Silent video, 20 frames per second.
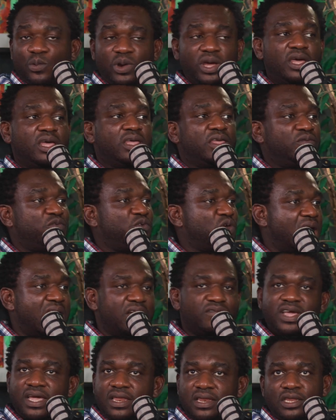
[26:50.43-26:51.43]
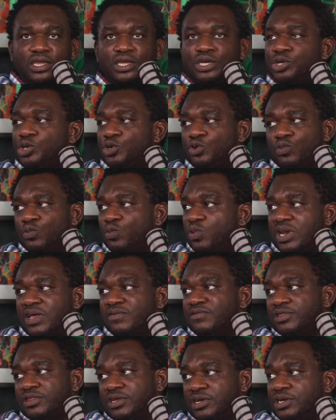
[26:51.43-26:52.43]
where if you have any issue,
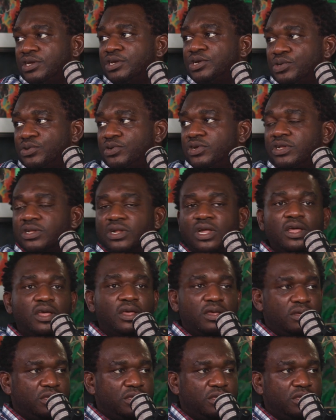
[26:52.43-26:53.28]
whatever the issue is,